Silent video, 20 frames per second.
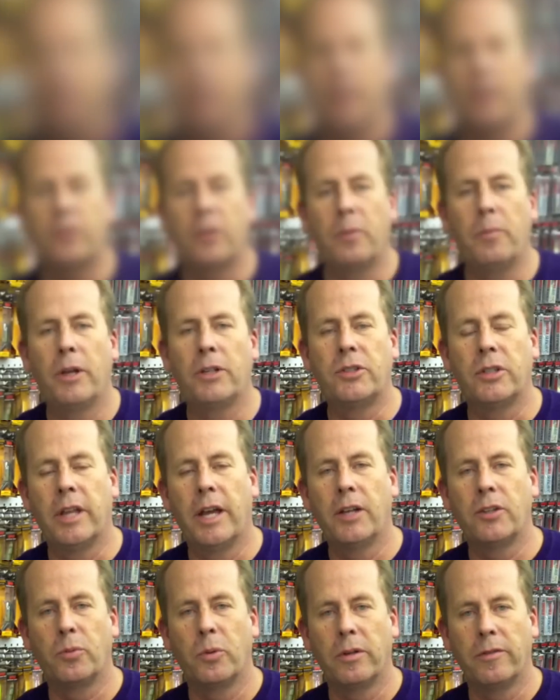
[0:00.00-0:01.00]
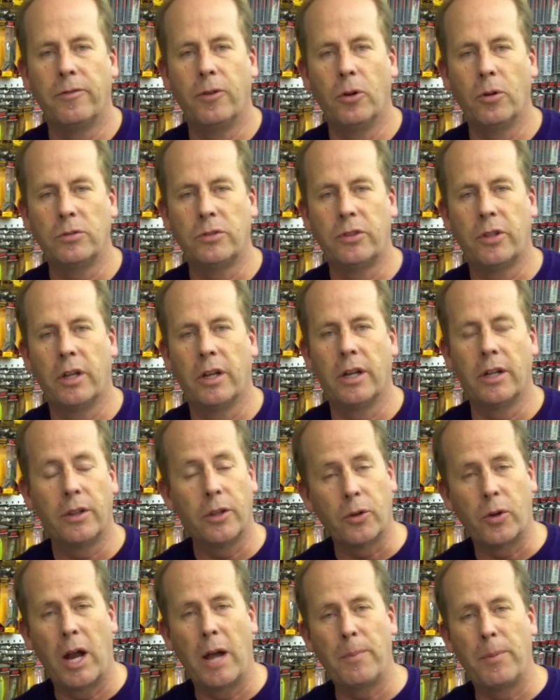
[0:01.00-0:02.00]
And as I mentioned last week, folks,
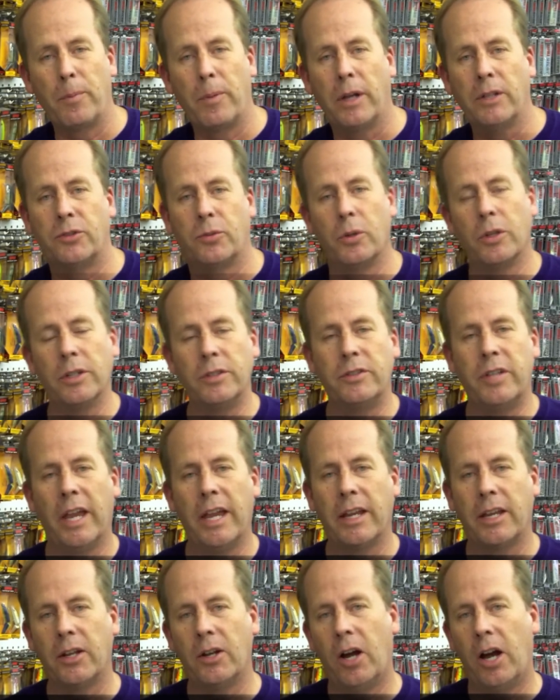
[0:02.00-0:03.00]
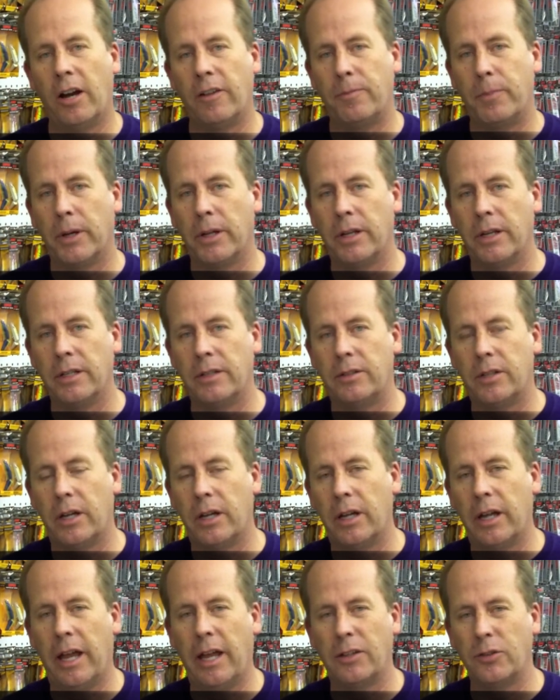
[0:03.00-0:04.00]
the crappie bite's really taken off, but it
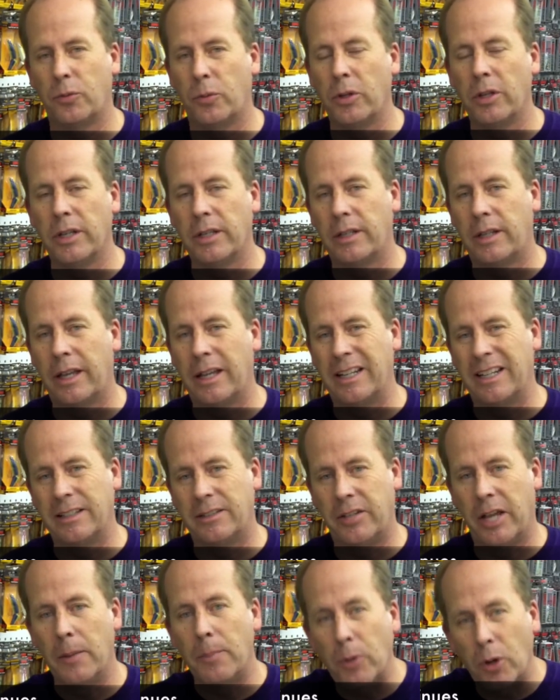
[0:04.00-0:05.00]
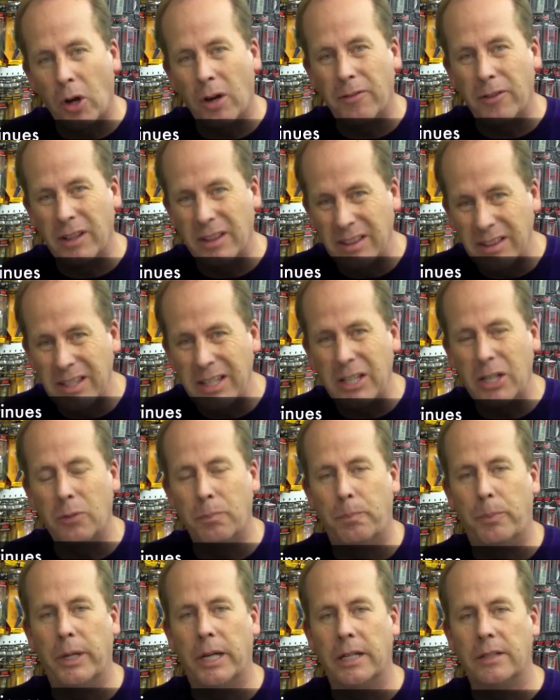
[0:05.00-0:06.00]
has really kind of tapered off a
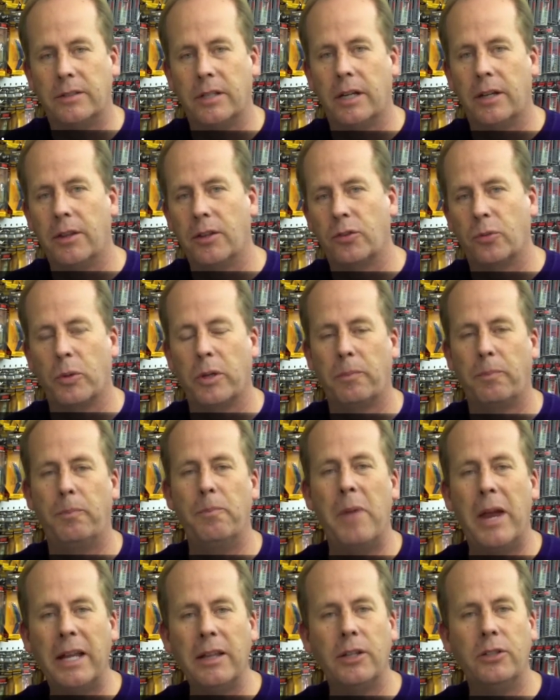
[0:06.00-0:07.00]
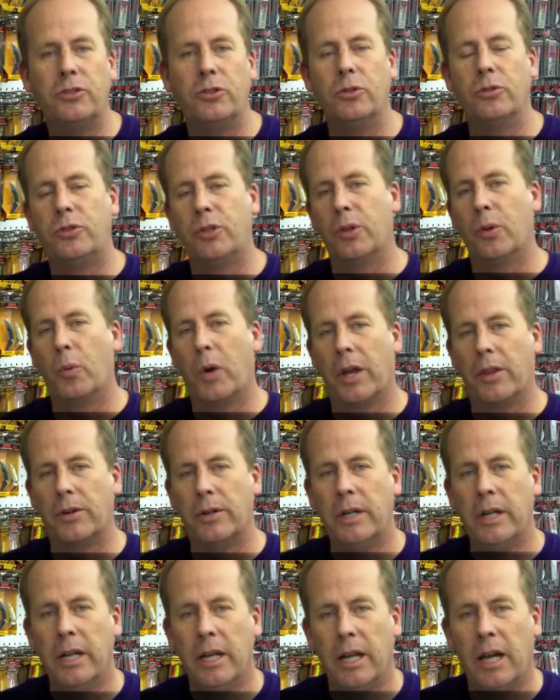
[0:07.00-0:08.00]
little bit this week, mainly due to the
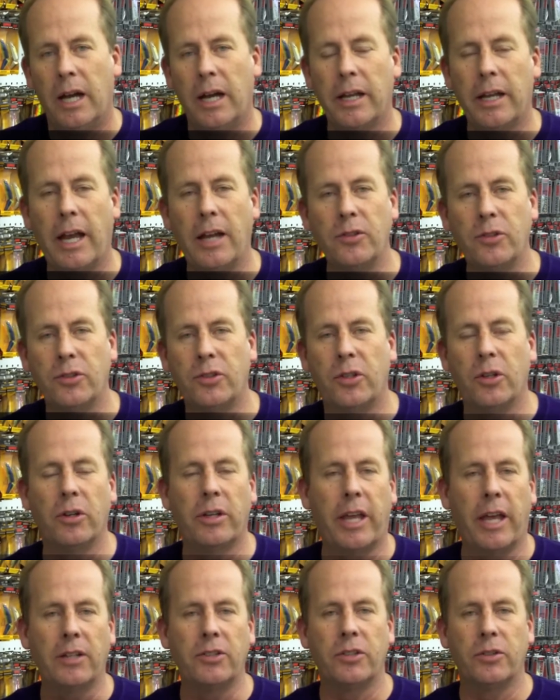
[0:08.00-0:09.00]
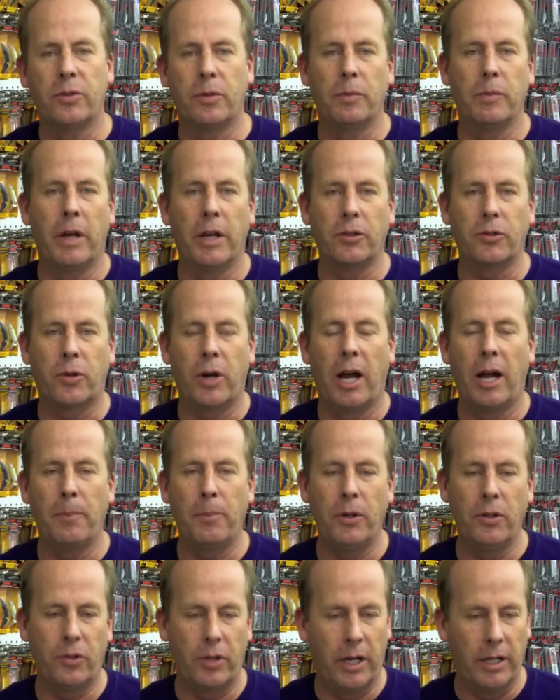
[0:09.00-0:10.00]
weather. Guys are still catching some nice
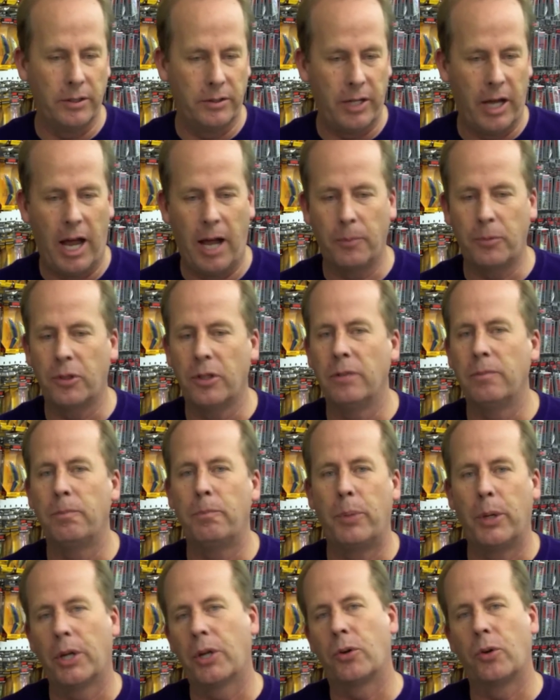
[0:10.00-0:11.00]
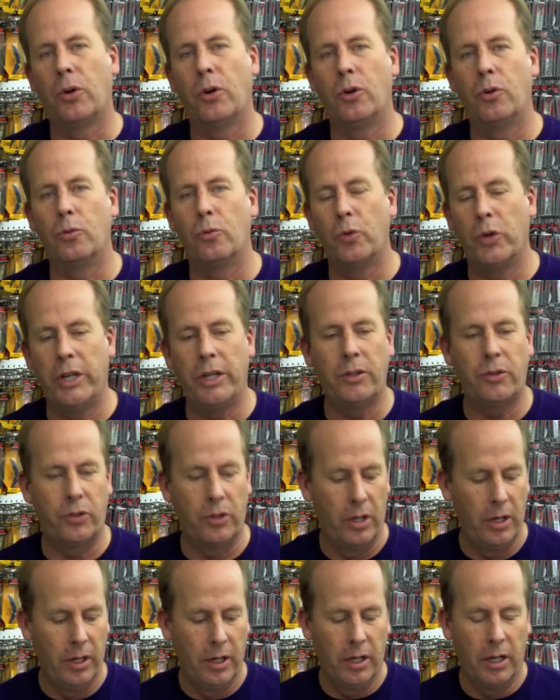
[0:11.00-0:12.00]
crappies on Thompson, Pickerel,
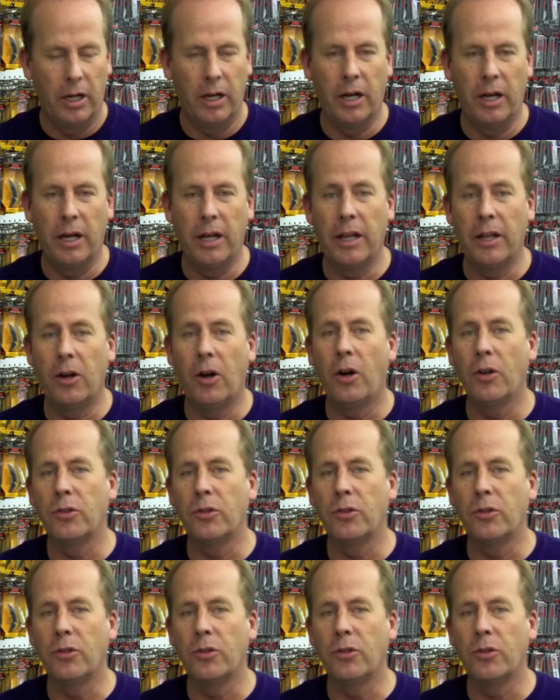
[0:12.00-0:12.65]
Reitz, and